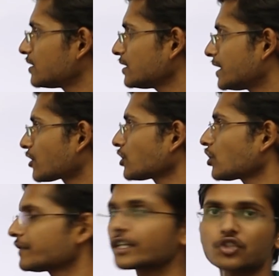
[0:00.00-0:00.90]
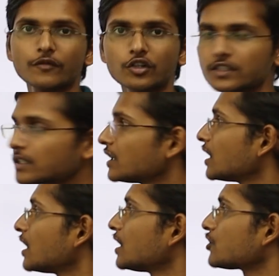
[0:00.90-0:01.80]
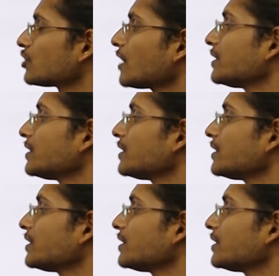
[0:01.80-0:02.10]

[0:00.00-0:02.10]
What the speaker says: the electronic configuration of oxygen. So now